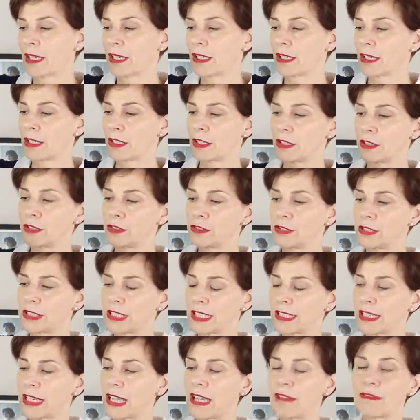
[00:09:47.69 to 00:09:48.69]
Uh, you
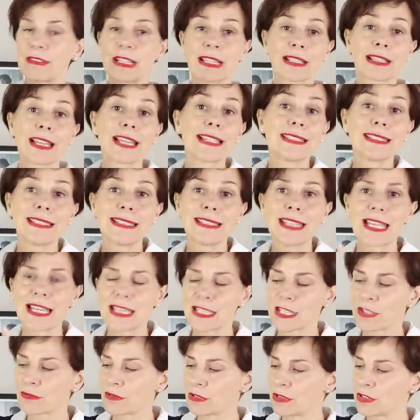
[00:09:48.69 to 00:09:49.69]
can have like
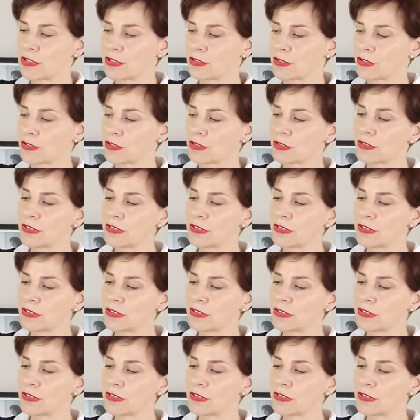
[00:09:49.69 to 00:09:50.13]
Adidas, for instance.